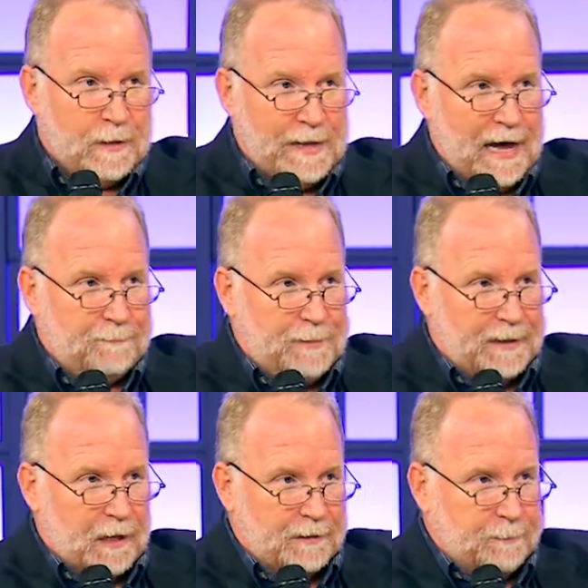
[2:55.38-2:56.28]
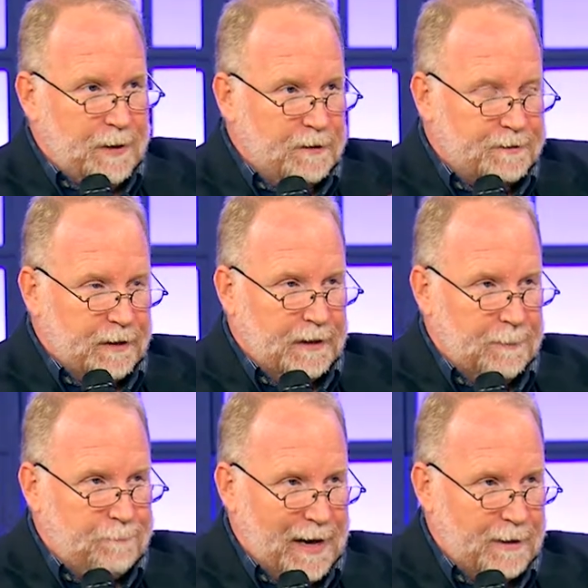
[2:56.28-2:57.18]
not because a parent's going to
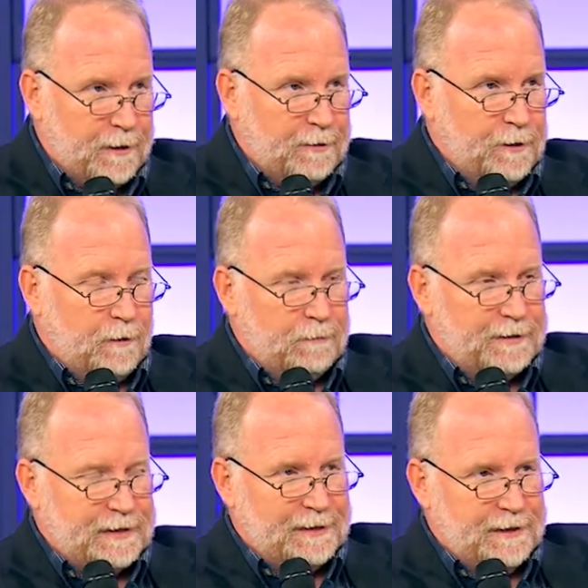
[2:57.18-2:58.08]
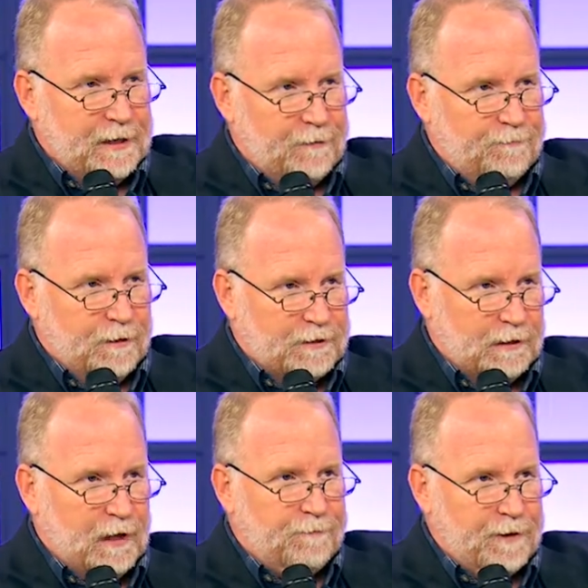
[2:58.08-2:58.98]
get better. You know, this idea of we're to
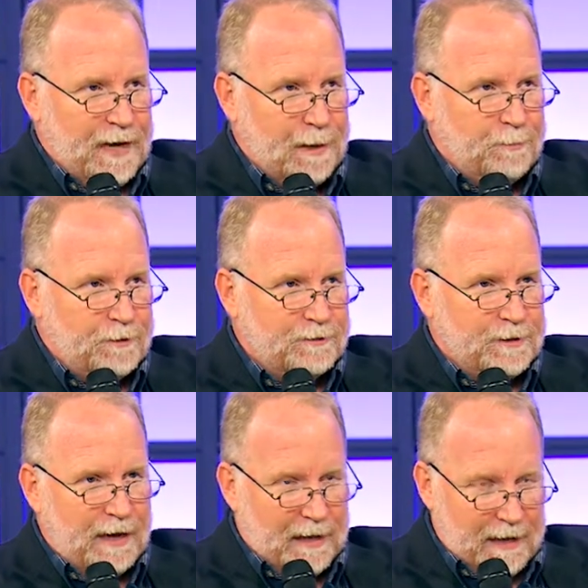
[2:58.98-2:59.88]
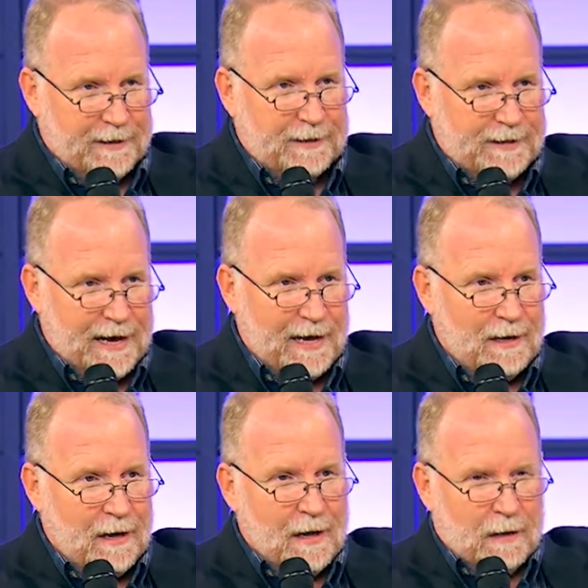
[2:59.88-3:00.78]
love our neighbors, I, I get
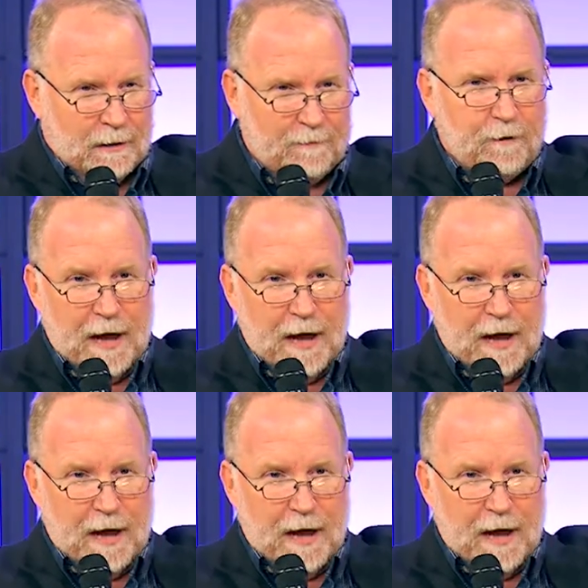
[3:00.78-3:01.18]
that. Love our